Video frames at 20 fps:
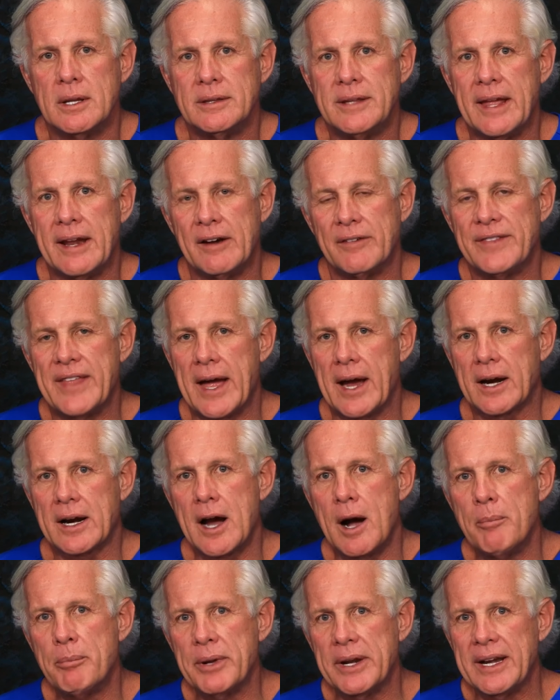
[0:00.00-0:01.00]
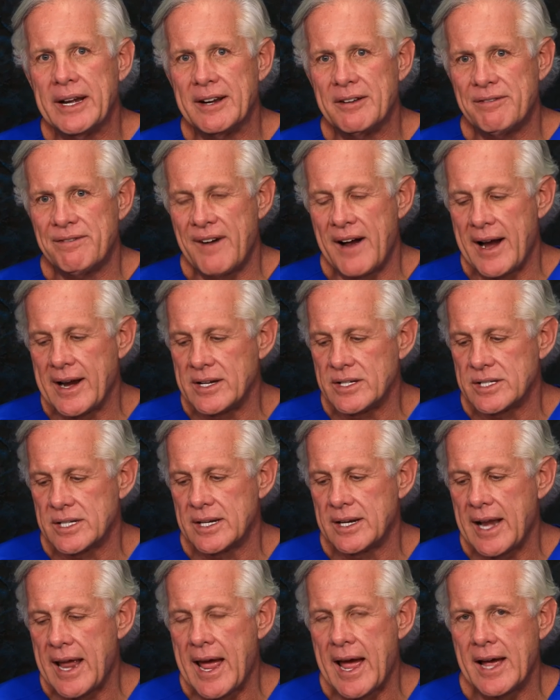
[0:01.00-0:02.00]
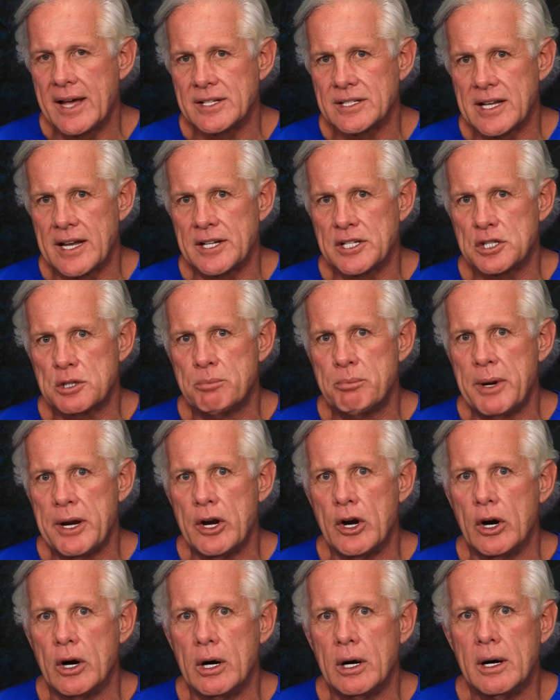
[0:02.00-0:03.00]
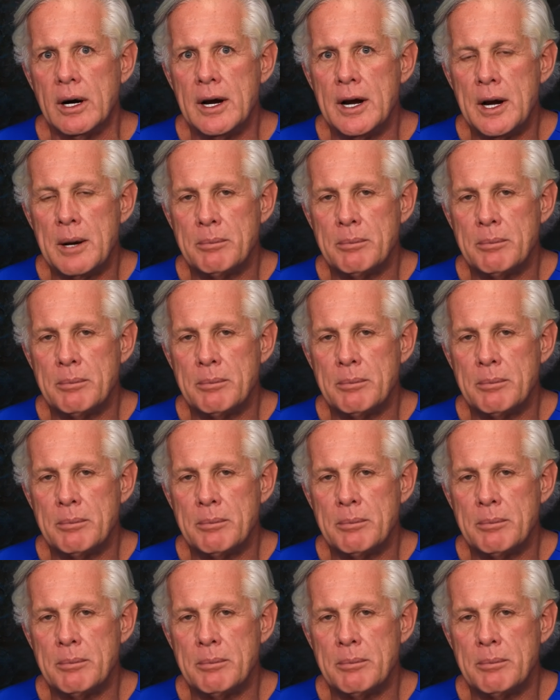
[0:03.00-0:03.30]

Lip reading: than if that company defines it as a sphere